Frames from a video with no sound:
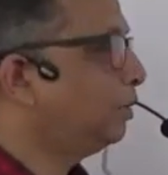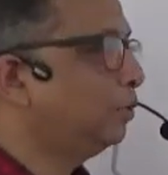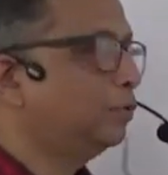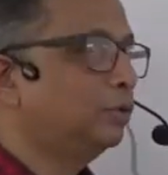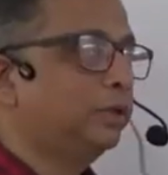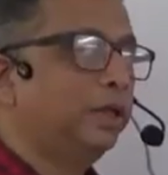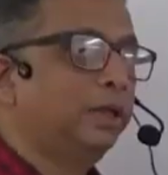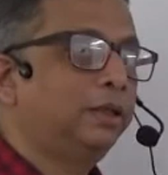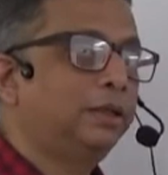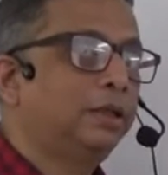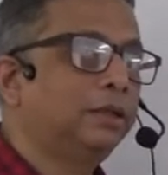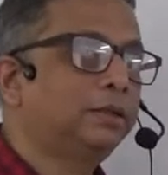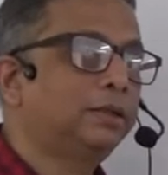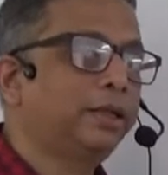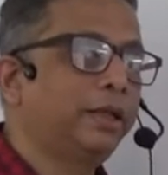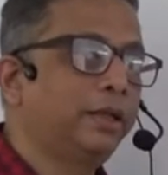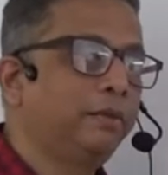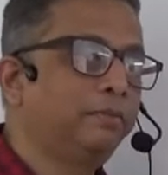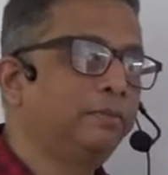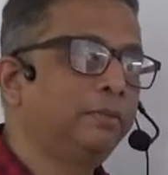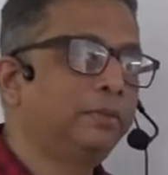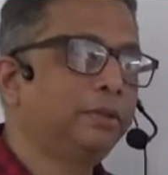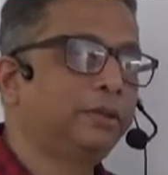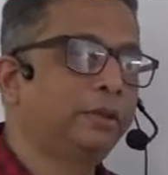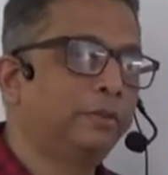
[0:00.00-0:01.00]
using the
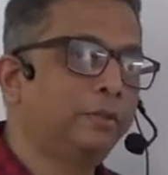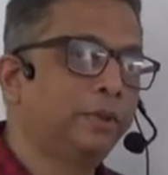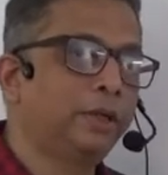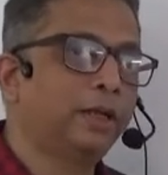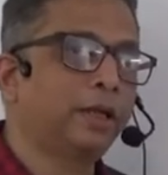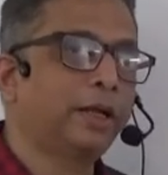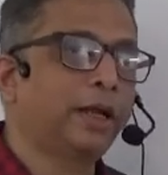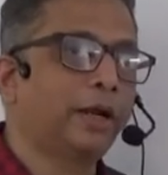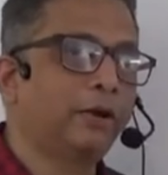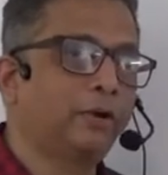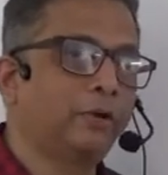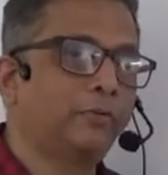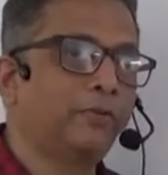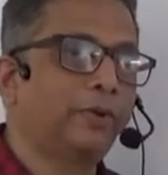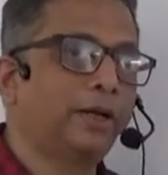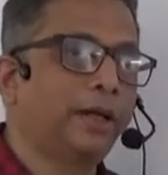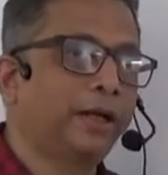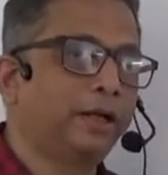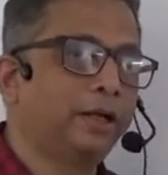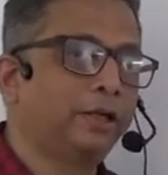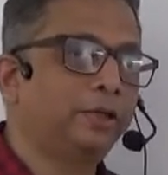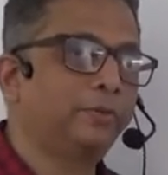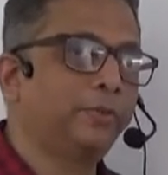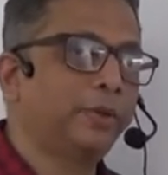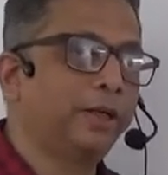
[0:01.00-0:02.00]
same similar kind of an
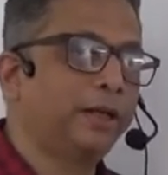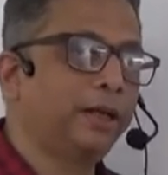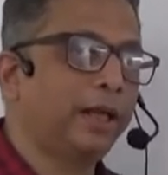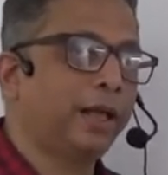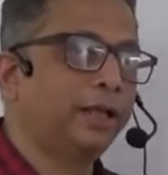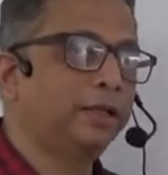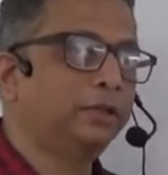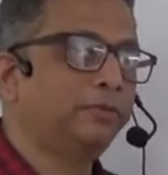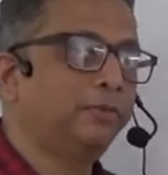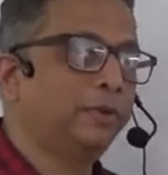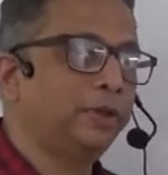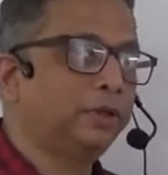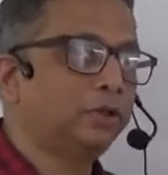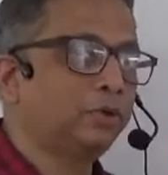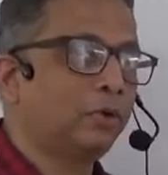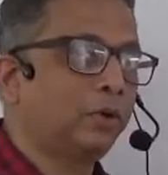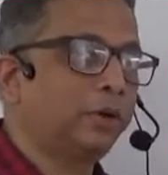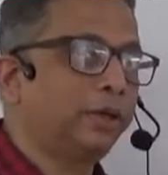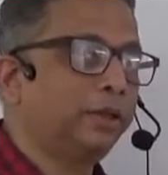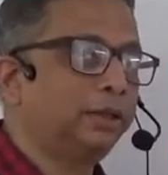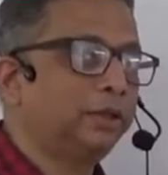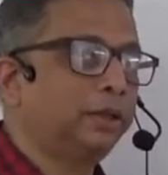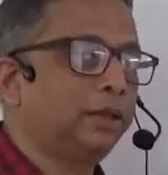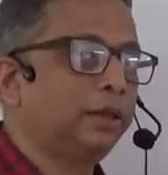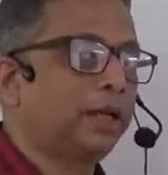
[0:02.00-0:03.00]
arrangement as we saw
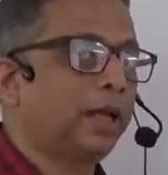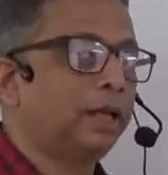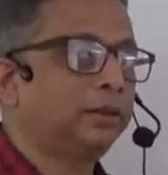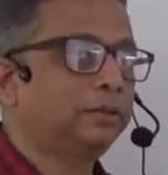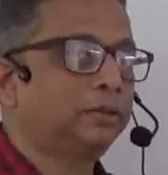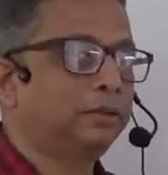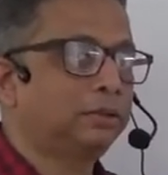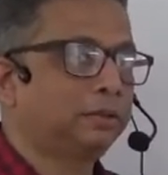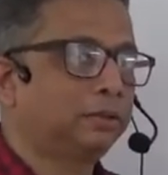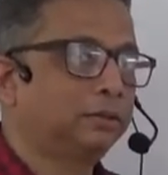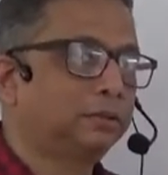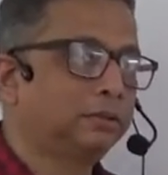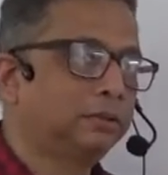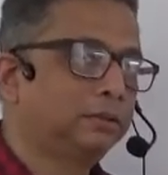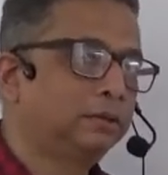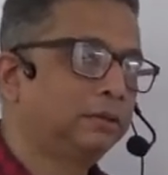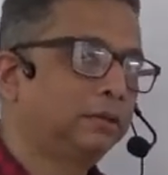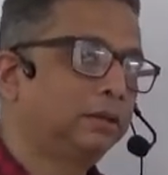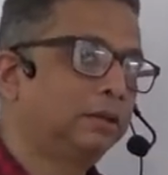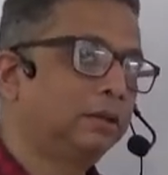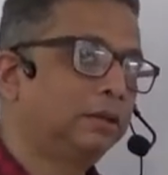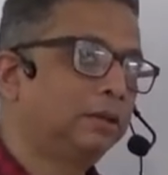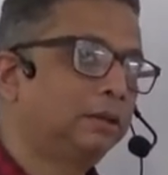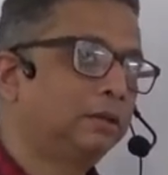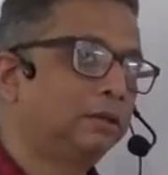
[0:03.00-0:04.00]
in the last
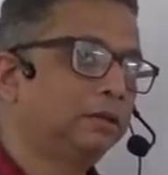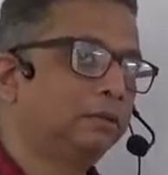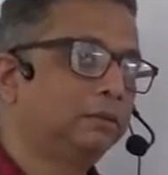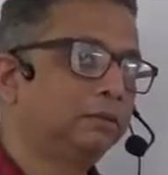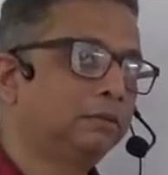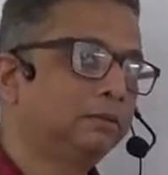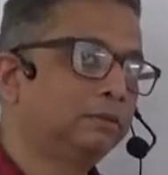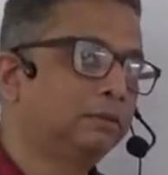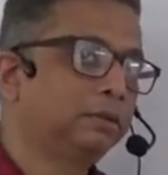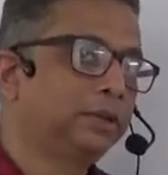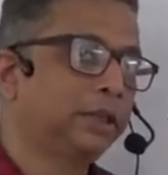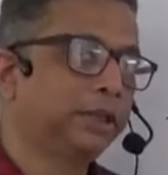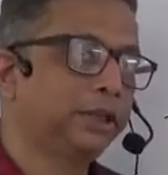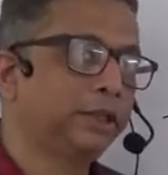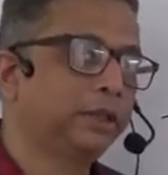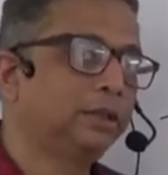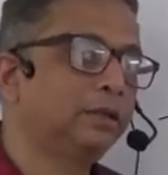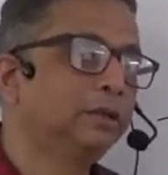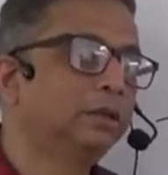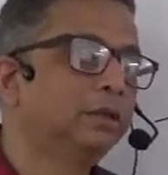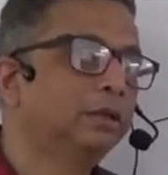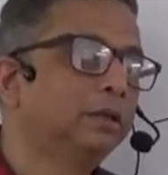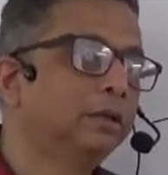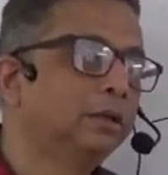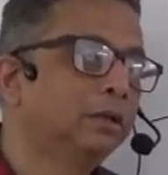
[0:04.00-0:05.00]

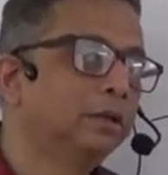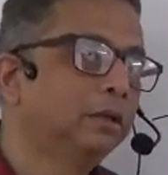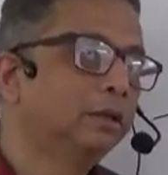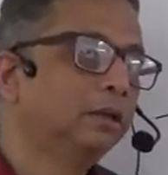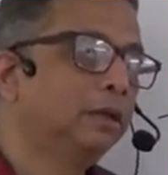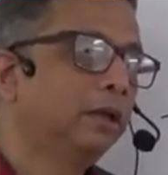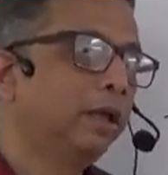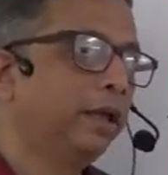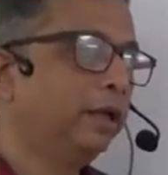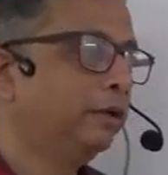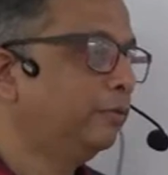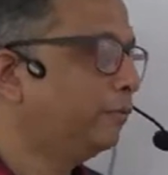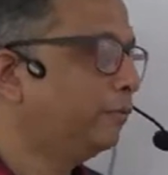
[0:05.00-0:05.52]
session, in